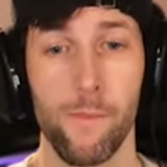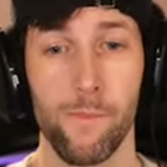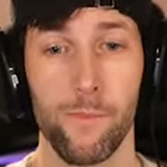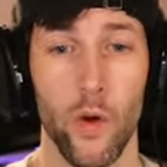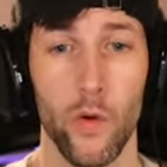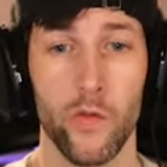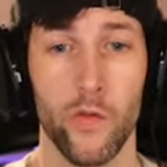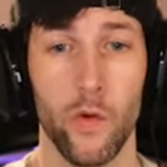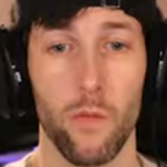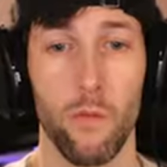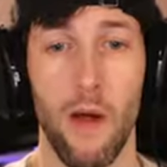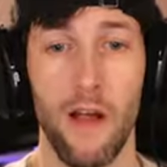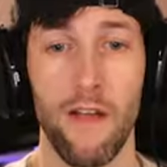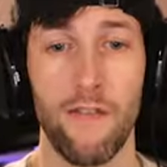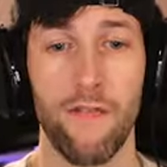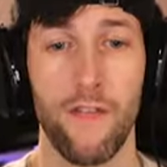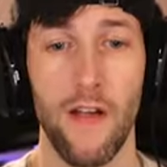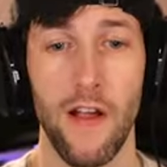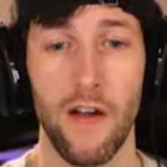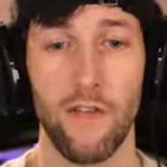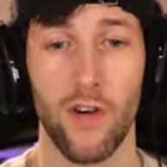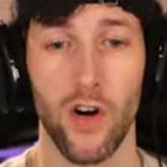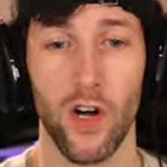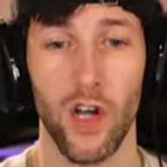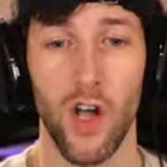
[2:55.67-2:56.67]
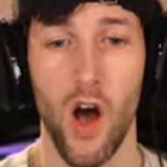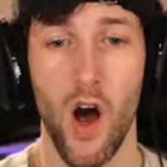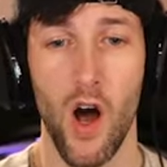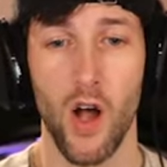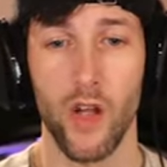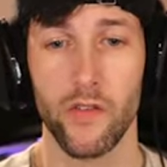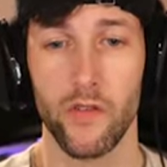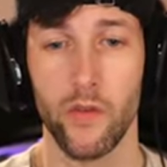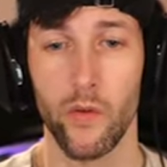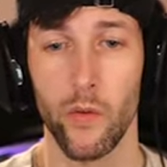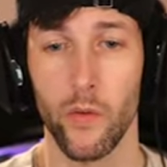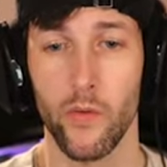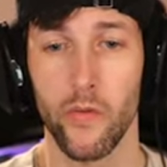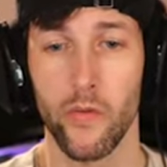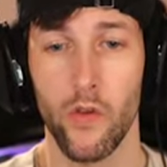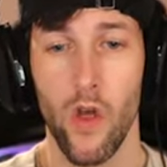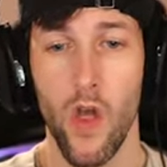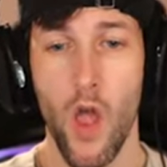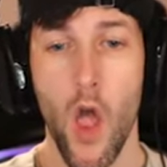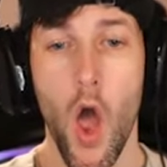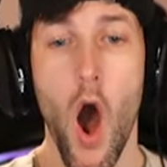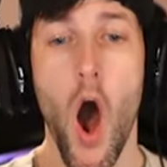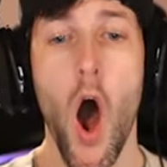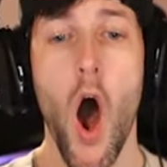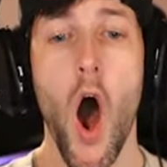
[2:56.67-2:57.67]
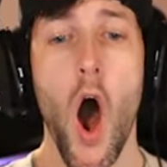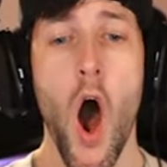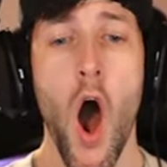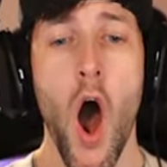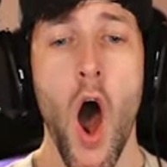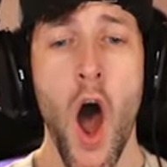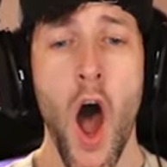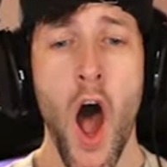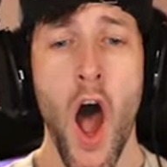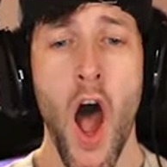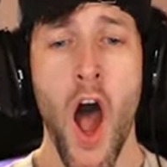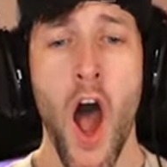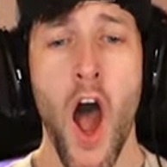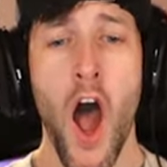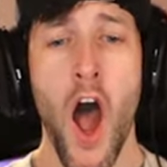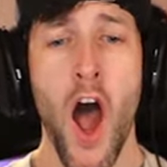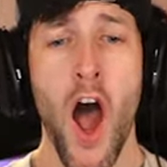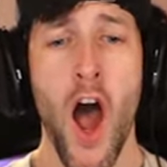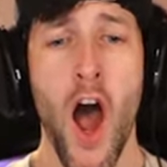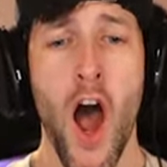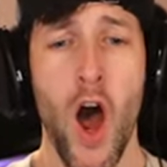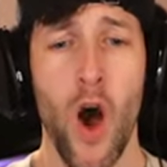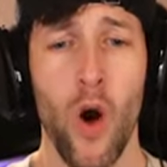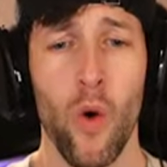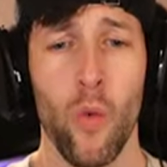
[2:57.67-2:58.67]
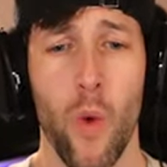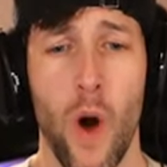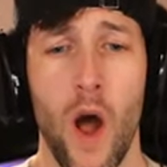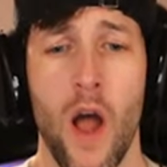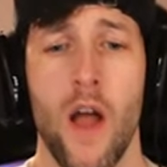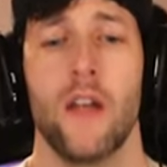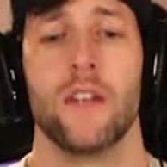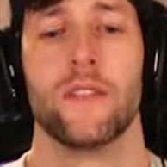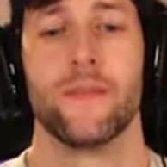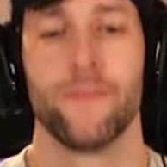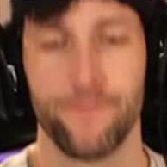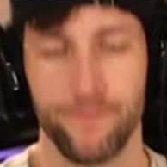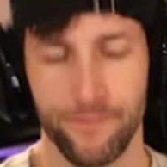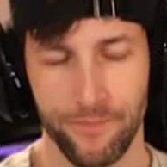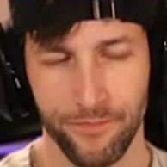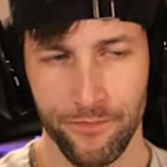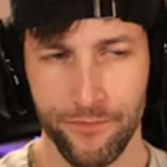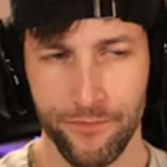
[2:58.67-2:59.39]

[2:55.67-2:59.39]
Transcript: Those were my favorite consoles. Oh!